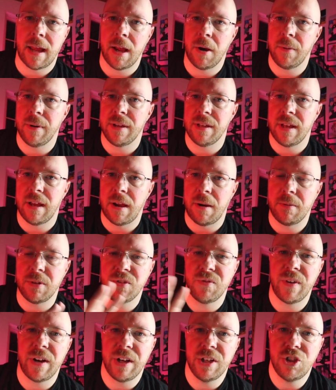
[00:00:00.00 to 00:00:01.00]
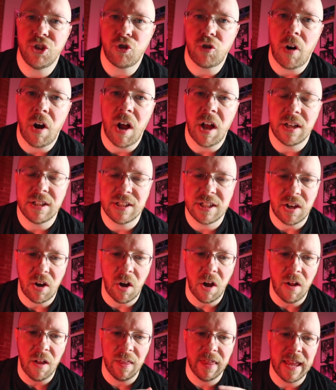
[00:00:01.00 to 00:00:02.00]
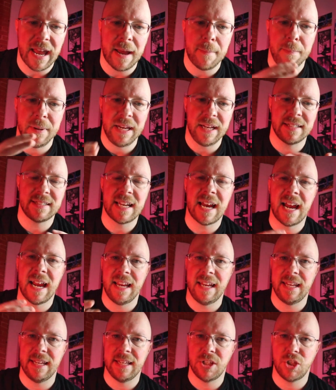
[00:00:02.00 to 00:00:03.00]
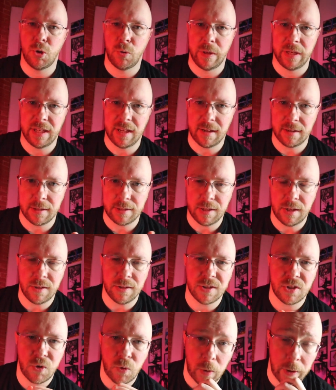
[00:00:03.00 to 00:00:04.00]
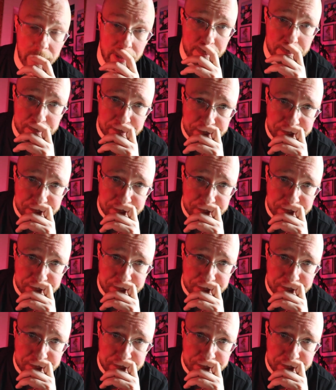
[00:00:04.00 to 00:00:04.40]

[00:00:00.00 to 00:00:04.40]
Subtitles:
I was very drawn to all that being tied into a young adult story.